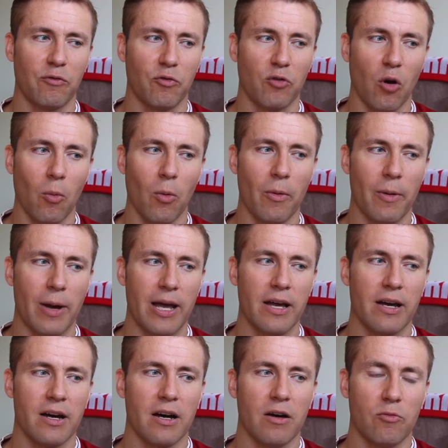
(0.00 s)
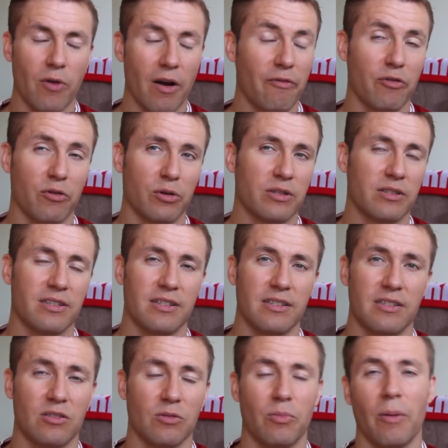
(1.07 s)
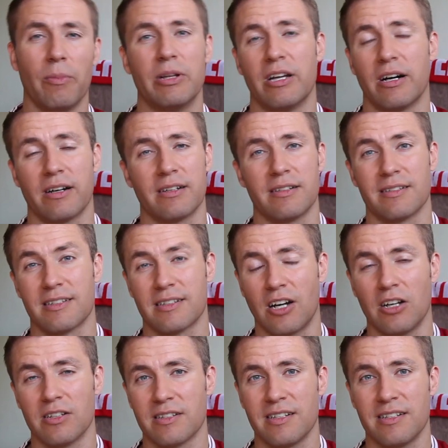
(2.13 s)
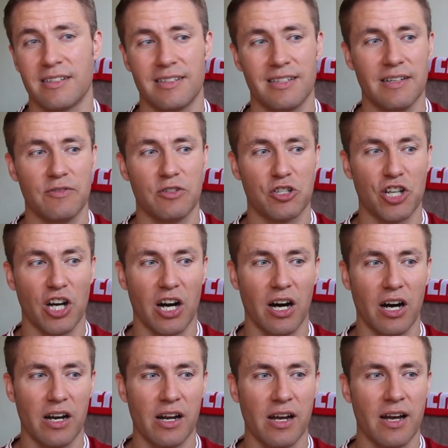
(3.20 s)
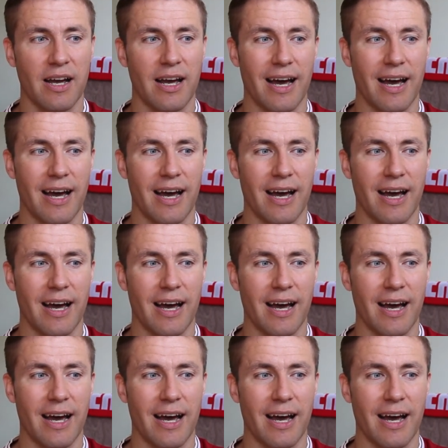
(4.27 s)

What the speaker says: throwaway references to Bobby Duncan's cousin Steven Gerrard,